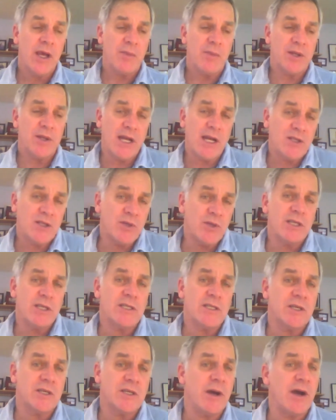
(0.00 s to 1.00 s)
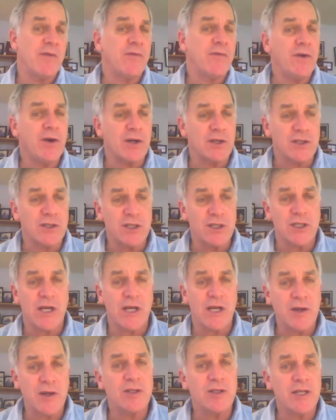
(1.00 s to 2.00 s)
But that's what this is about first, is
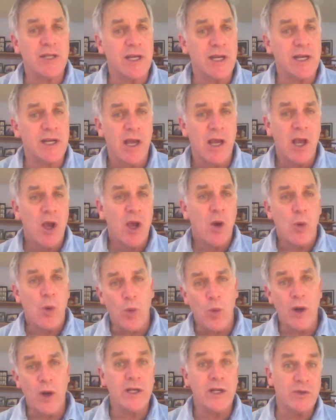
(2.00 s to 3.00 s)
understanding what